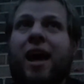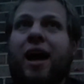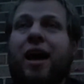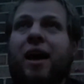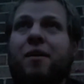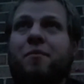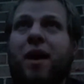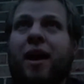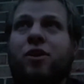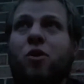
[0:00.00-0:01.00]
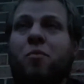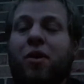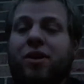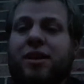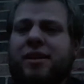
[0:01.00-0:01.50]
I know
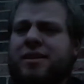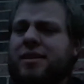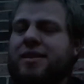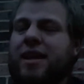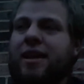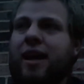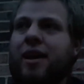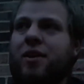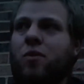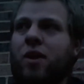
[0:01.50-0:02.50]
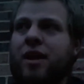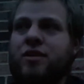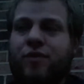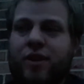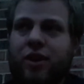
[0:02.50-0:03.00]
Barnacules had said in
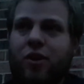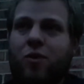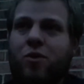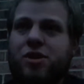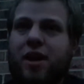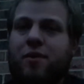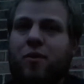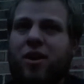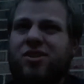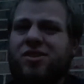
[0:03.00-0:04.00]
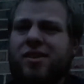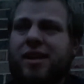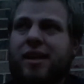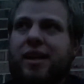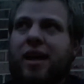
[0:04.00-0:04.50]
his video, which I had watched
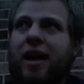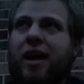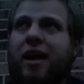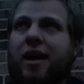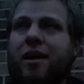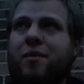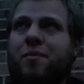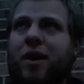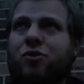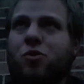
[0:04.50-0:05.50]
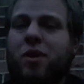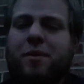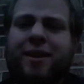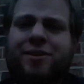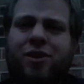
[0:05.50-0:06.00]
about 20
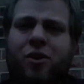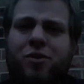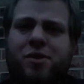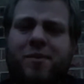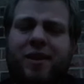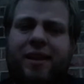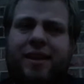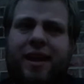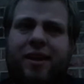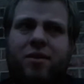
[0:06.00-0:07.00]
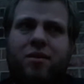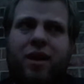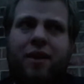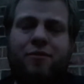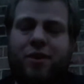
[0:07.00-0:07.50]
minutes ago or something like that, or
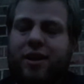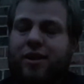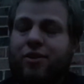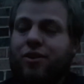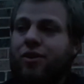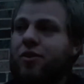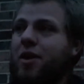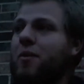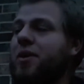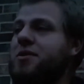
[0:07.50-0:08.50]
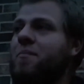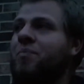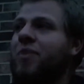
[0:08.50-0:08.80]
I forget how long ago that was,